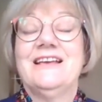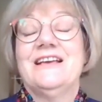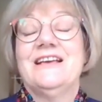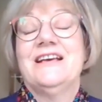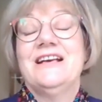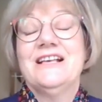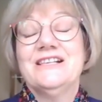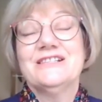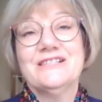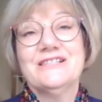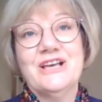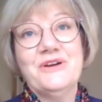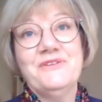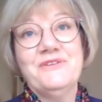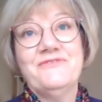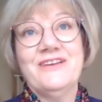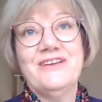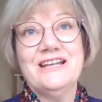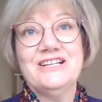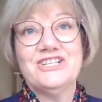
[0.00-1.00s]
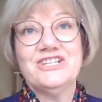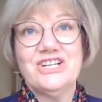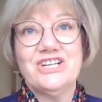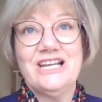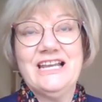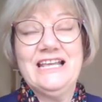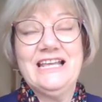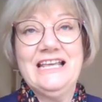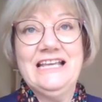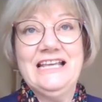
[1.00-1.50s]
So
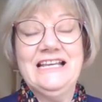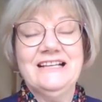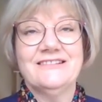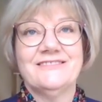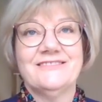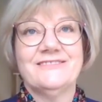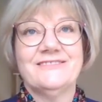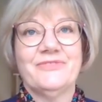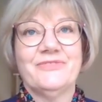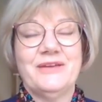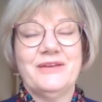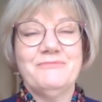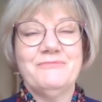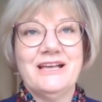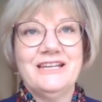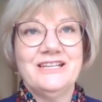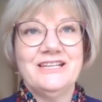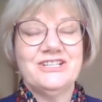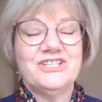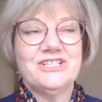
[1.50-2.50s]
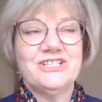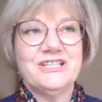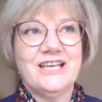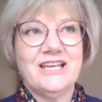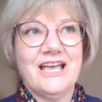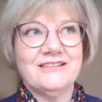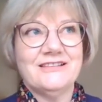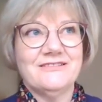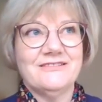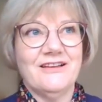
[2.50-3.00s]
eventually I managed to
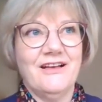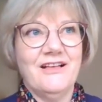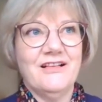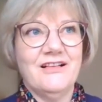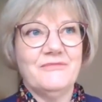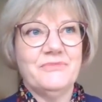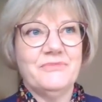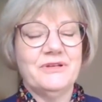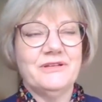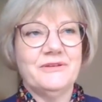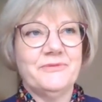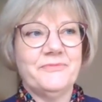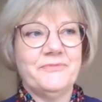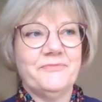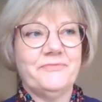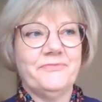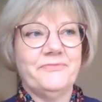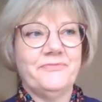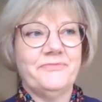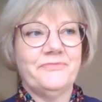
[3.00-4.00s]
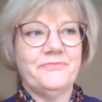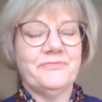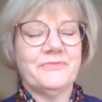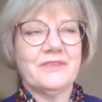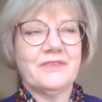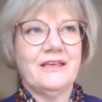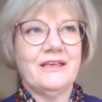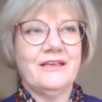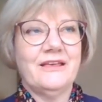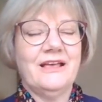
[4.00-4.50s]
get up
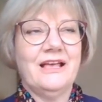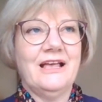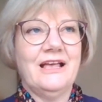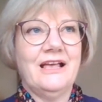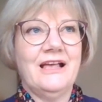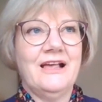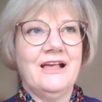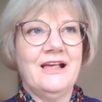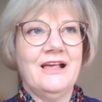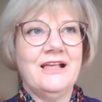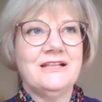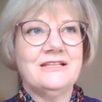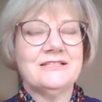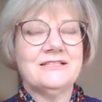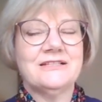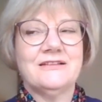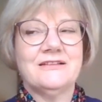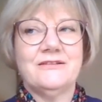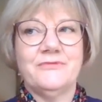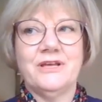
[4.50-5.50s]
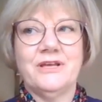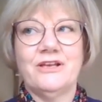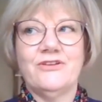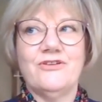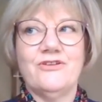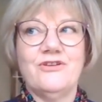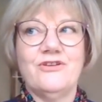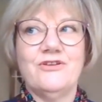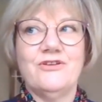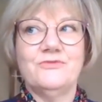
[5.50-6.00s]
and my
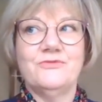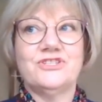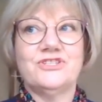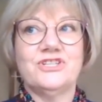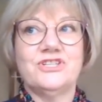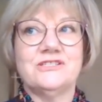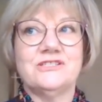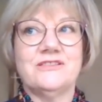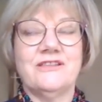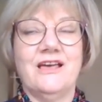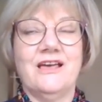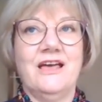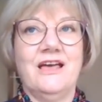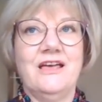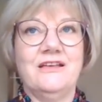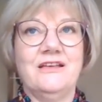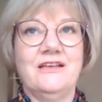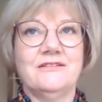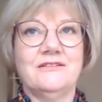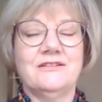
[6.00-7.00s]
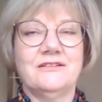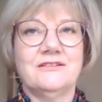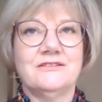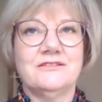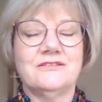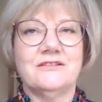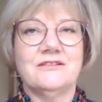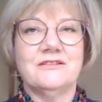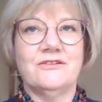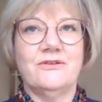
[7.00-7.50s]
car was just there.
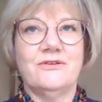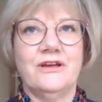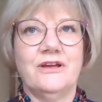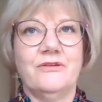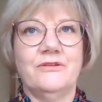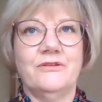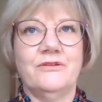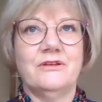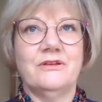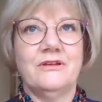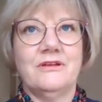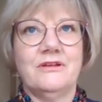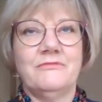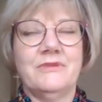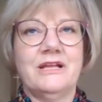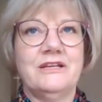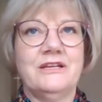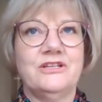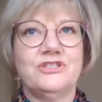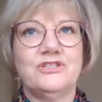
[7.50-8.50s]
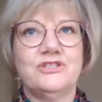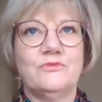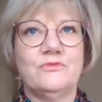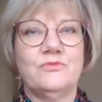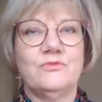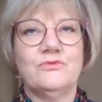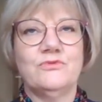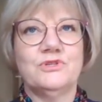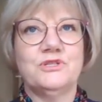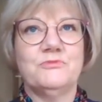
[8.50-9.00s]
So I managed to
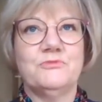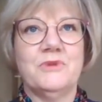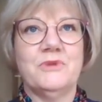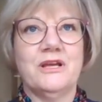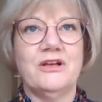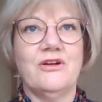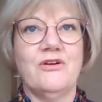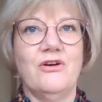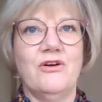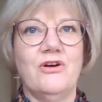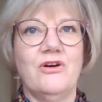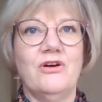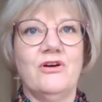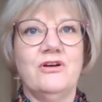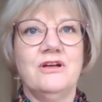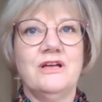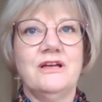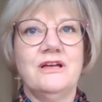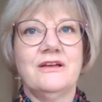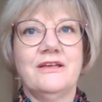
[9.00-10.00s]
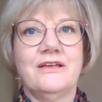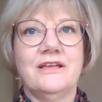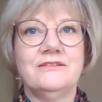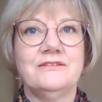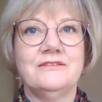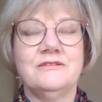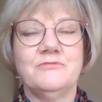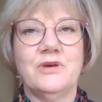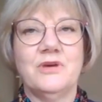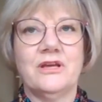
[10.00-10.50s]
walk to my car, get
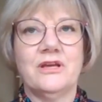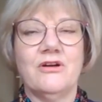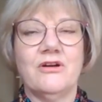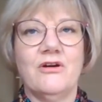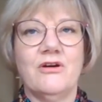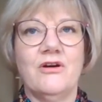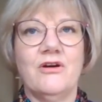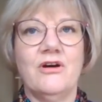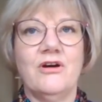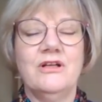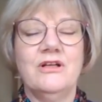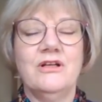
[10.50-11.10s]
in my car.